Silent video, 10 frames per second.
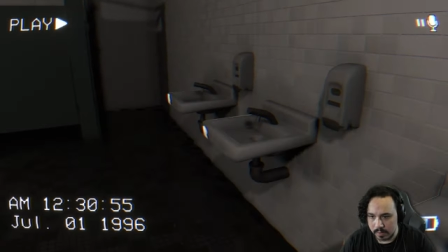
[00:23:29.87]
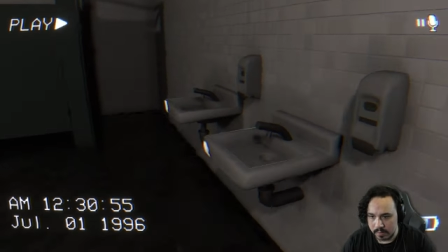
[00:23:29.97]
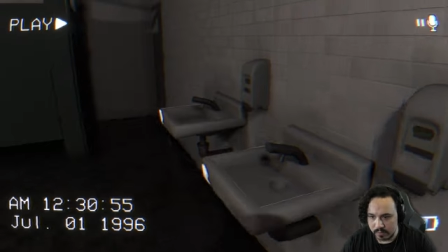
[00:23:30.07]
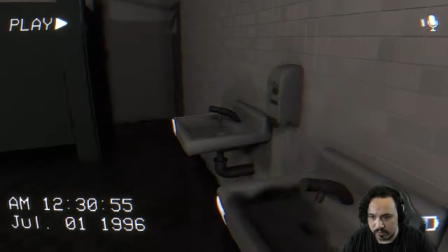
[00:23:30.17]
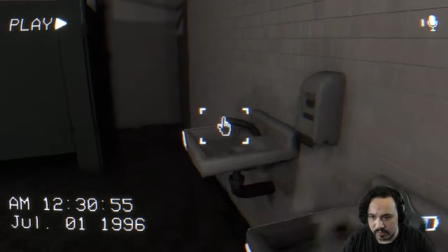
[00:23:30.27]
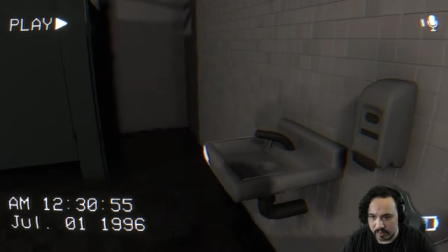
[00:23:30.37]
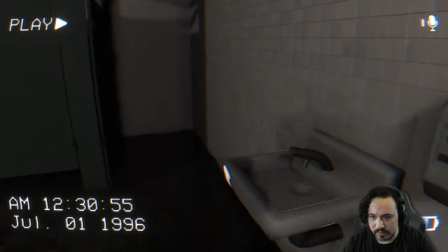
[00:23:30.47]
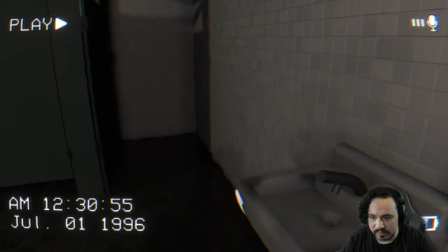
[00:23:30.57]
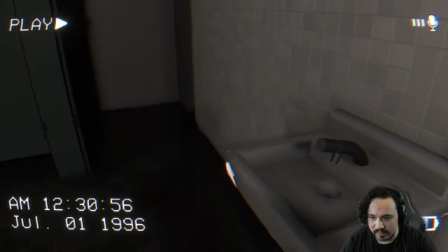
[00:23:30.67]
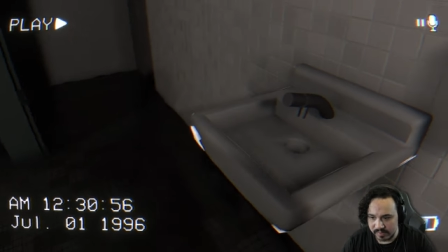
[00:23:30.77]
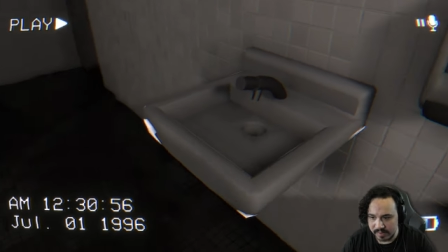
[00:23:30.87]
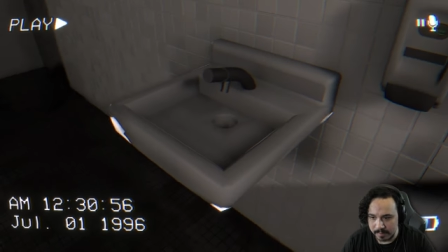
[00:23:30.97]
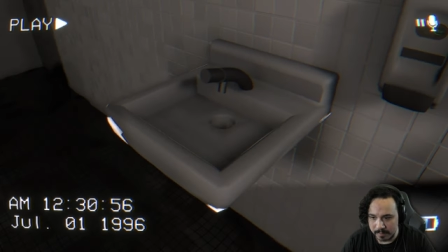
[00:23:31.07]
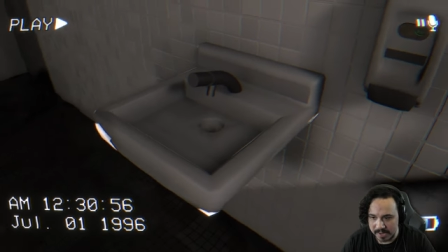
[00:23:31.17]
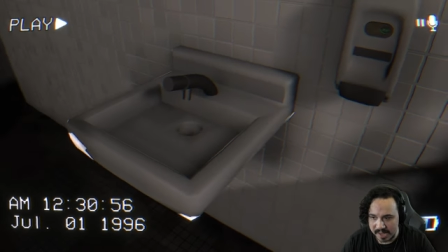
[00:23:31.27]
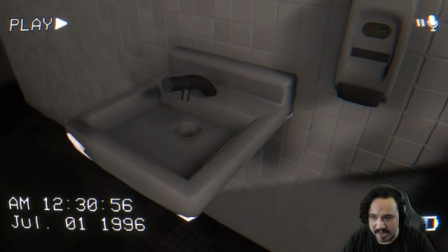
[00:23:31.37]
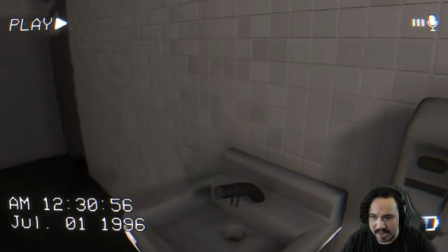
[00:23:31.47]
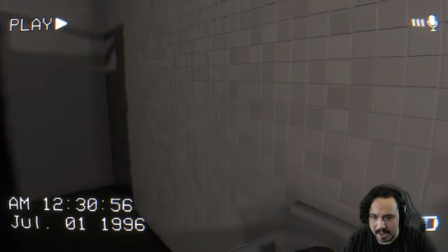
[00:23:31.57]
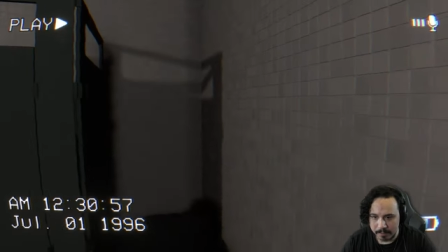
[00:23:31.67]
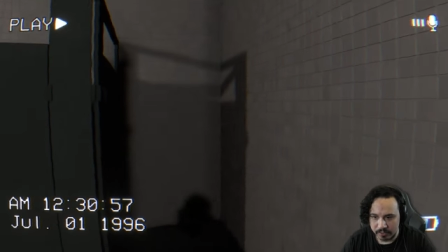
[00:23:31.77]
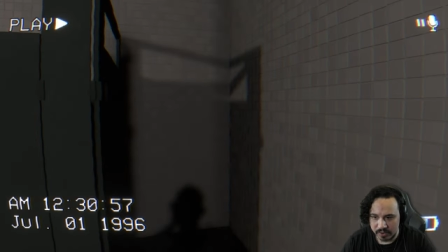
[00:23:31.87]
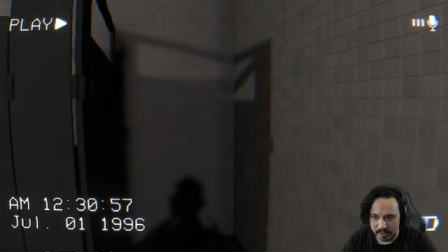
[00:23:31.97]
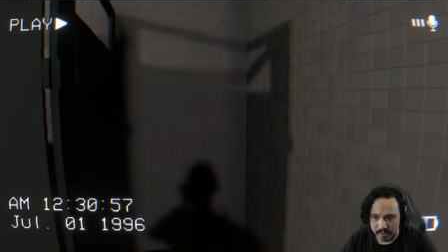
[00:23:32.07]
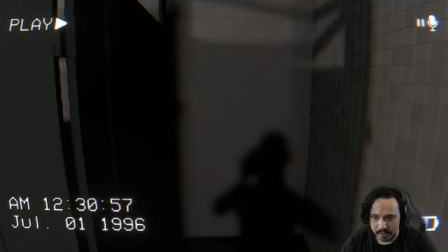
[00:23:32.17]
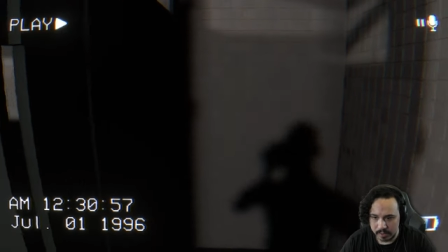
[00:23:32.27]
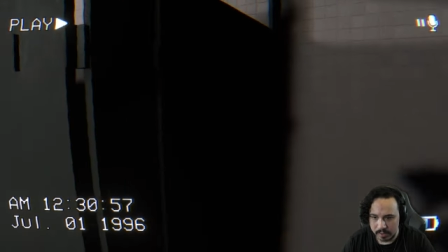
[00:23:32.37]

There just, there doesn't seem to be any option.